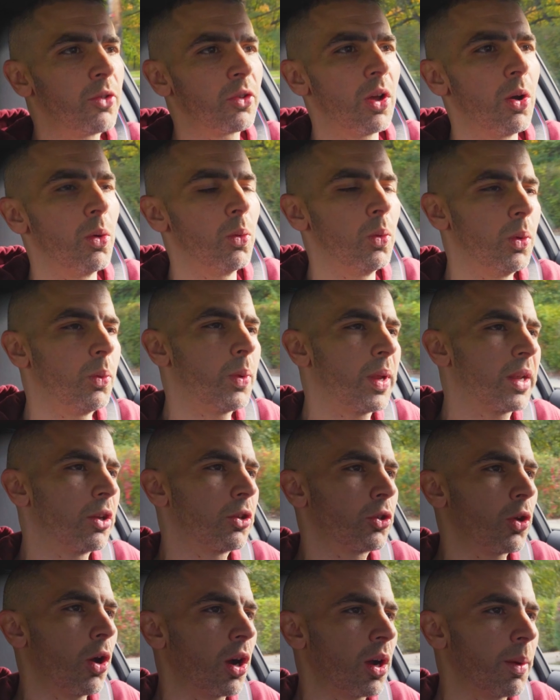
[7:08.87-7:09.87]
So we
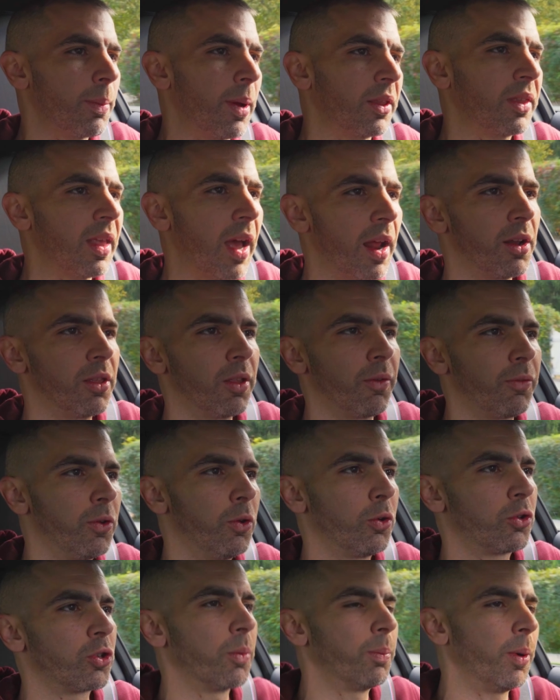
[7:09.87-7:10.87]
can talk about that in the
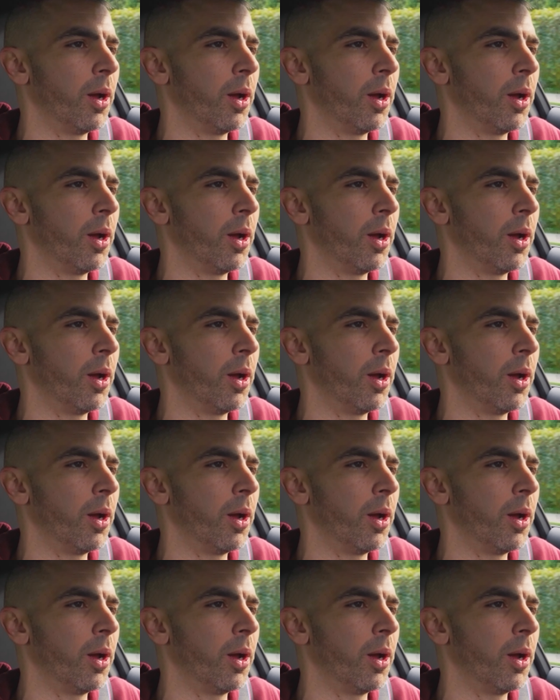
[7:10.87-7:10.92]
future.